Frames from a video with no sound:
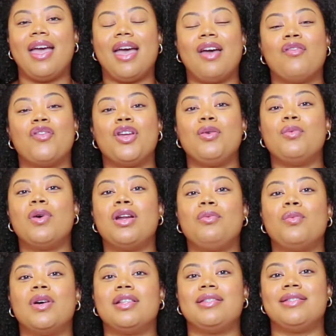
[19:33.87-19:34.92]

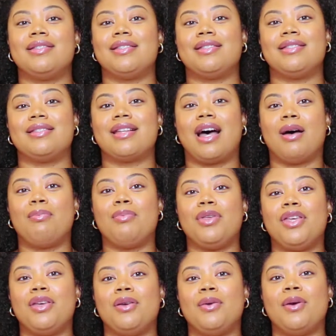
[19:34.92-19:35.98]
Everyone wants to stop
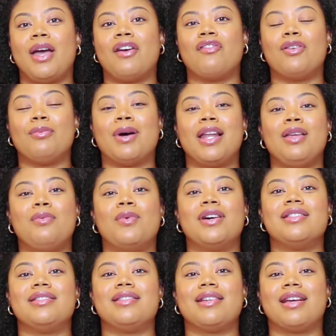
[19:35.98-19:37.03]
you. Everybody
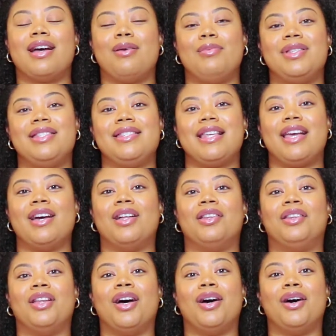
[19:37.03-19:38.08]
wants to come and say
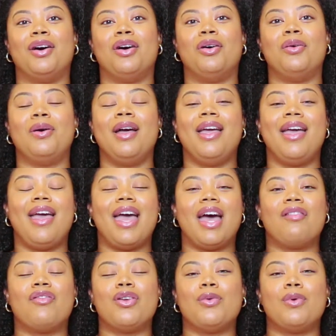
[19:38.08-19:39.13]
hello.
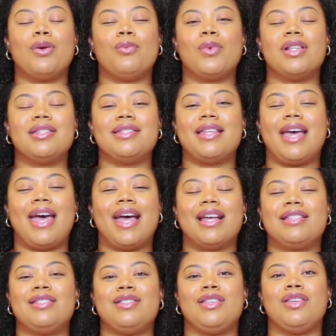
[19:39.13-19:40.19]
Everyone wants to
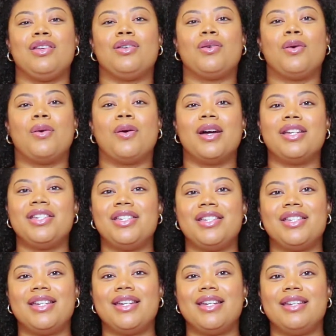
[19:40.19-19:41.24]
ask you
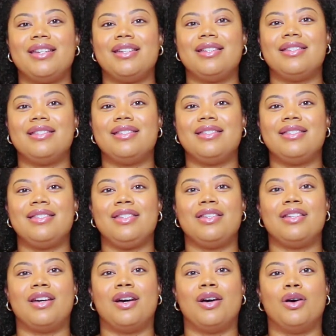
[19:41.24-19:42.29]
questions,
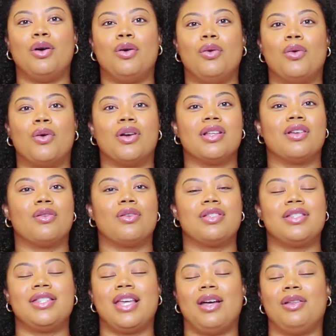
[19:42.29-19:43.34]
you know, or
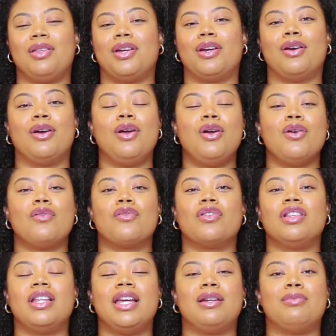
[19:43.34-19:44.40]
tell their
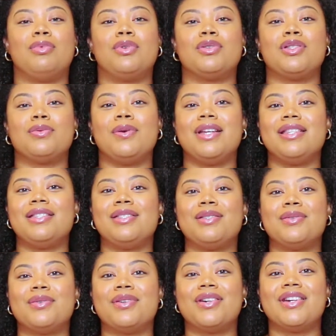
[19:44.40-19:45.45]
relatable twin
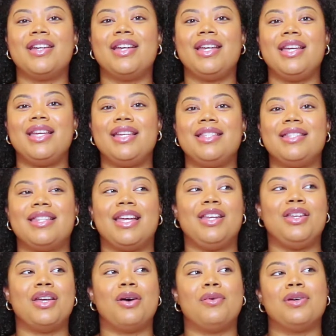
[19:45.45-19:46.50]
stories. They
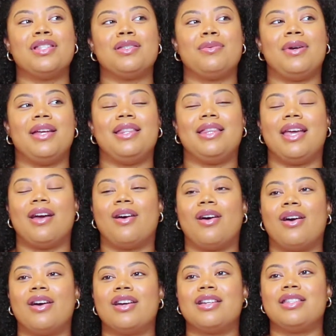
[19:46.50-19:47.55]
know a twin, they
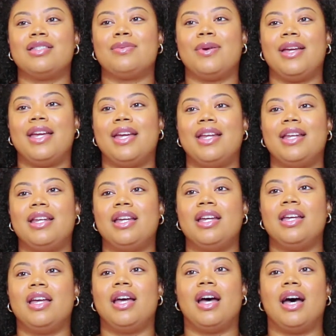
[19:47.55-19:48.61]
are a twin.
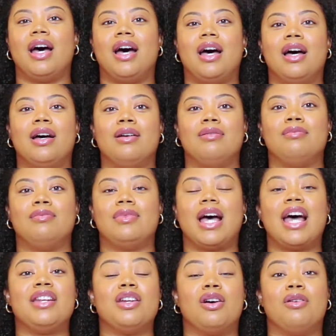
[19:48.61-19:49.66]

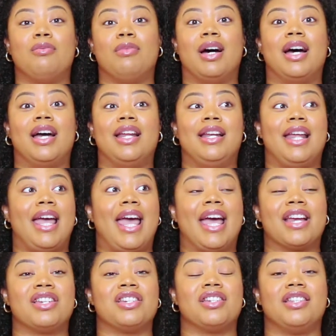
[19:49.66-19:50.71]
I don't mind
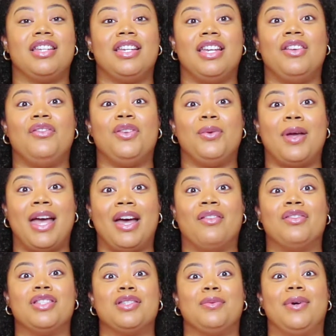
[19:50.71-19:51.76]
actually if you
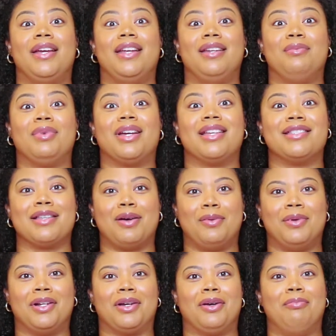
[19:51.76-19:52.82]
have a twin, because I
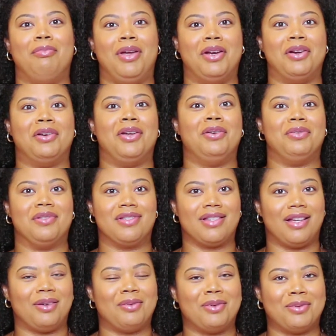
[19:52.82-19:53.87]
want to compare notes
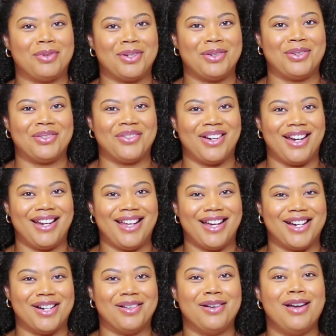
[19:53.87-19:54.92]
like what we're doing right
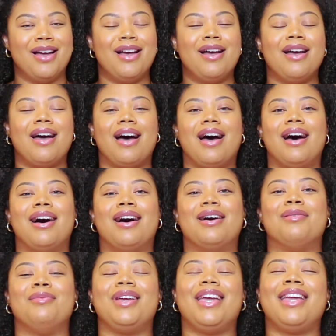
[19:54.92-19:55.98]
now.
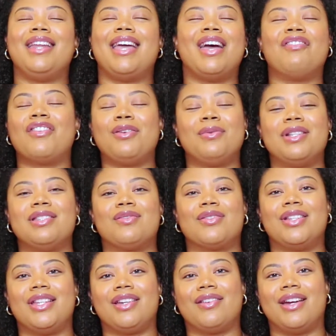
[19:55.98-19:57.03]
And everyone's
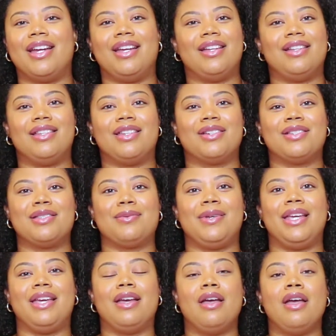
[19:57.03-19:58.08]
really great and they're
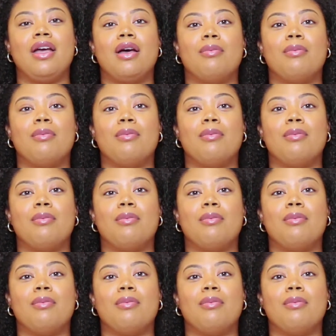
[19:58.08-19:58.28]
sweet.